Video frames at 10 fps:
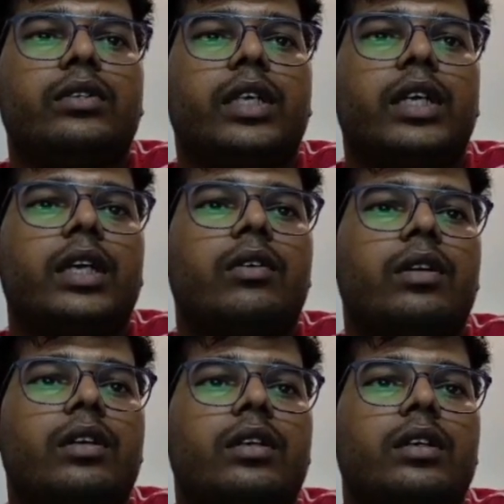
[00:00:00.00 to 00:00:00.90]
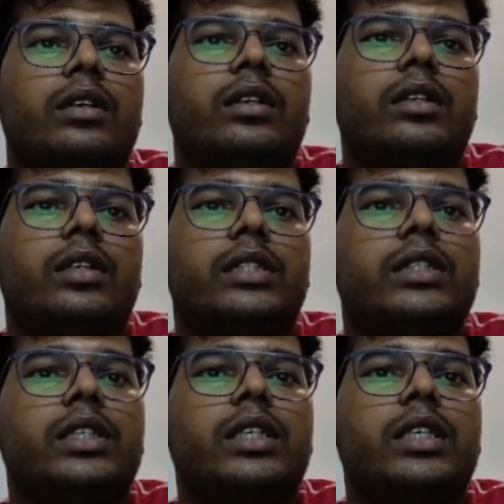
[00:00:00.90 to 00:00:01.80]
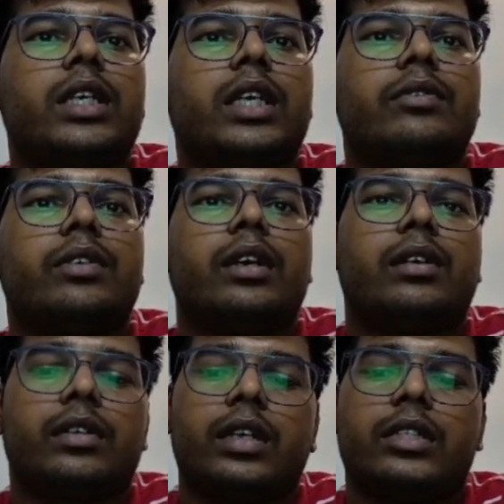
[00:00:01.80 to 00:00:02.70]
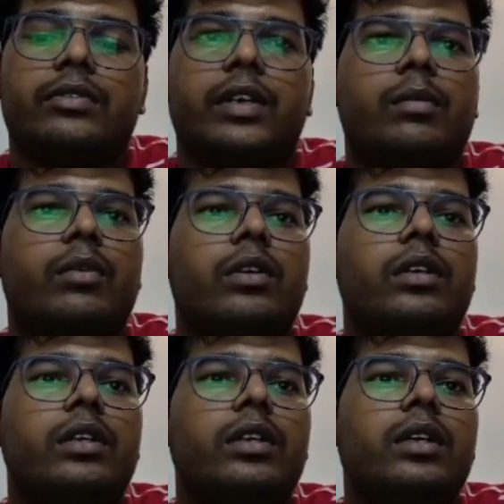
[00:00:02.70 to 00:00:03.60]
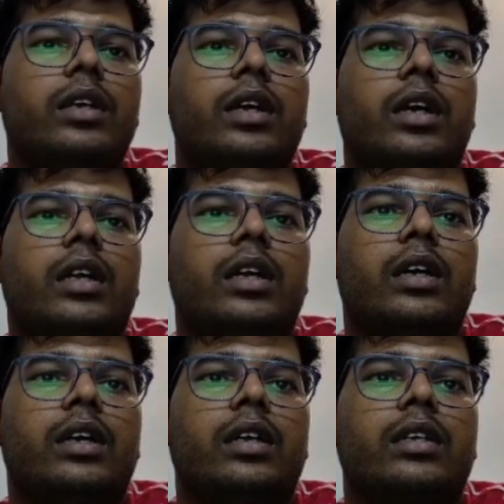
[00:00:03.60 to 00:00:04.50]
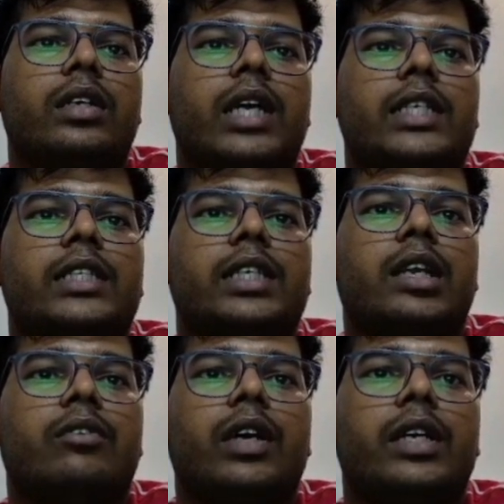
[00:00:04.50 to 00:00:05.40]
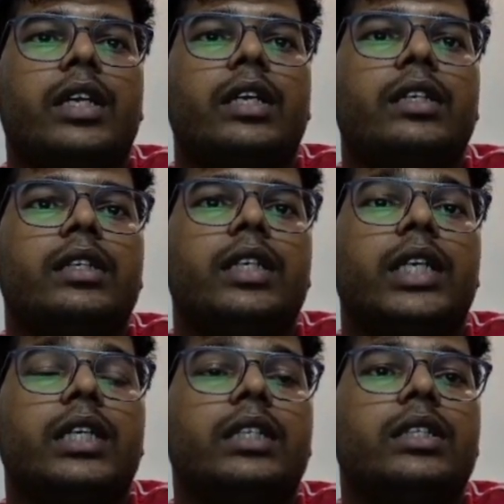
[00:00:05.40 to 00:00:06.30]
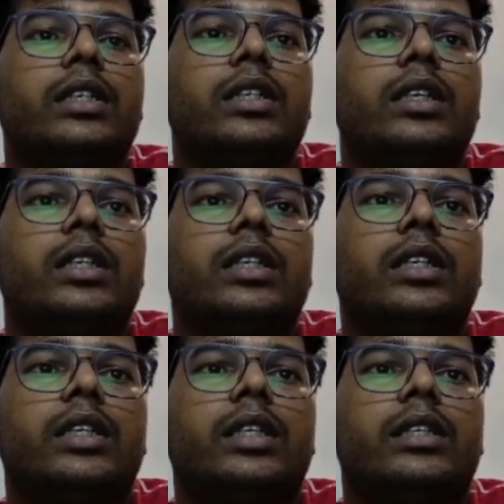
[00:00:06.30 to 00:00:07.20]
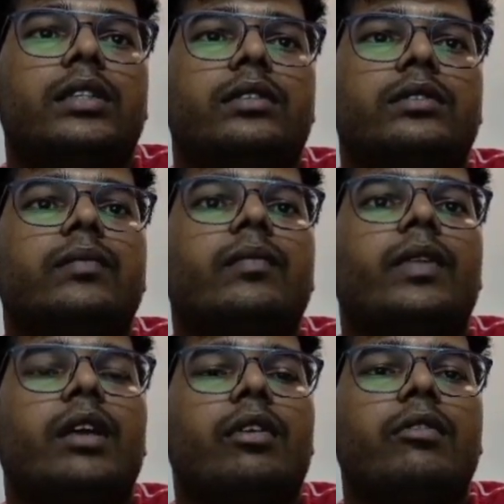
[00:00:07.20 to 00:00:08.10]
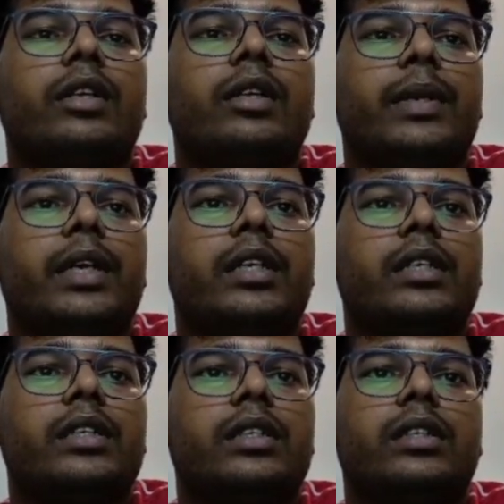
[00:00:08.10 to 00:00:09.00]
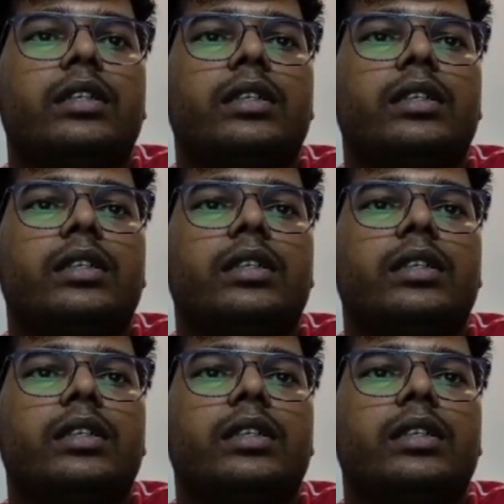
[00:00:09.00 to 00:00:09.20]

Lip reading: to train our decision tree classifier model on our X-train and Y-train data. Then we will predict